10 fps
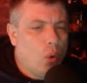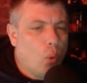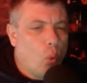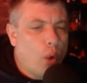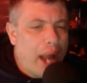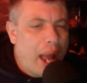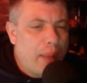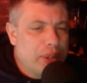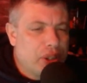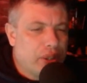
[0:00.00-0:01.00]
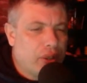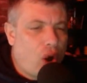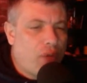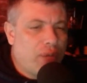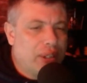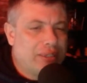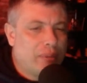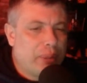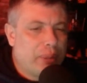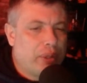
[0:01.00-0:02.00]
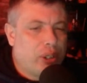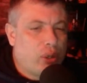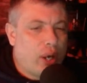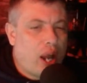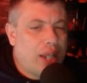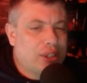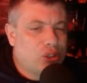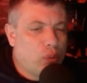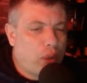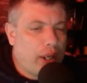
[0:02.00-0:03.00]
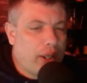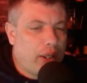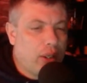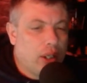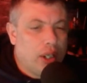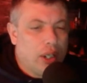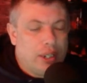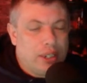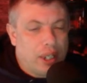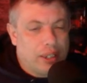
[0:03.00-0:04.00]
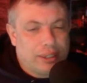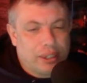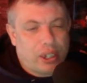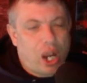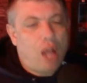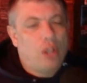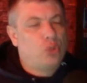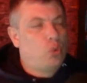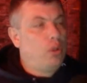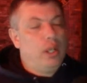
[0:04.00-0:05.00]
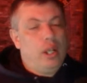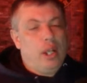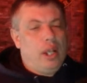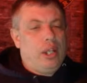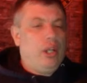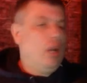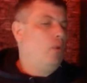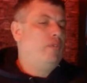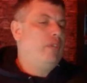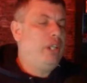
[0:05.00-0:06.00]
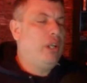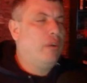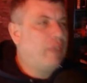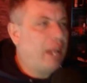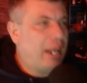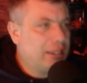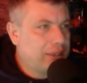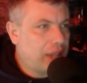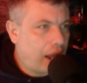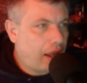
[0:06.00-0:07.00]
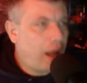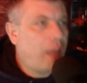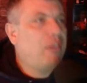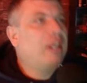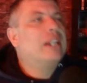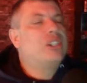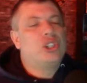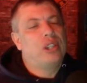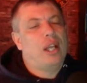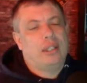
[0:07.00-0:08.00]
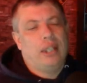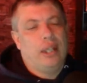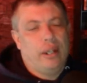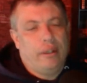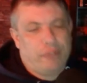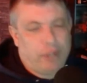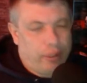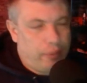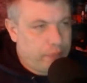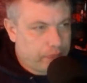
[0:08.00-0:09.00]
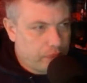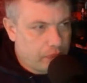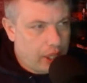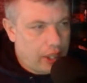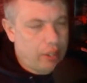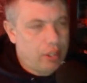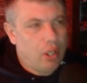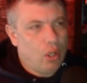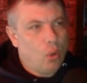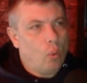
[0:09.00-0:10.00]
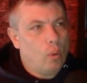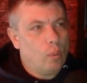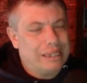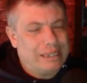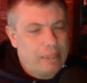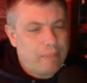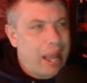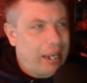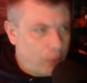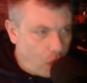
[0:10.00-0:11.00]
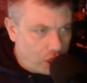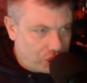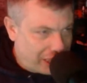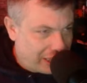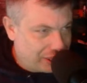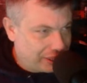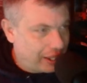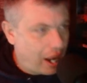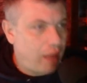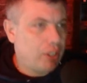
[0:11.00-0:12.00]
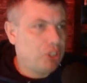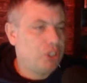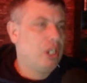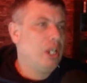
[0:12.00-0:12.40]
What happened to their offensive ability? Great high school player, duds in the college world. You know, Vance, I think it's just like the NFL. And when we sit back and watch kids in college,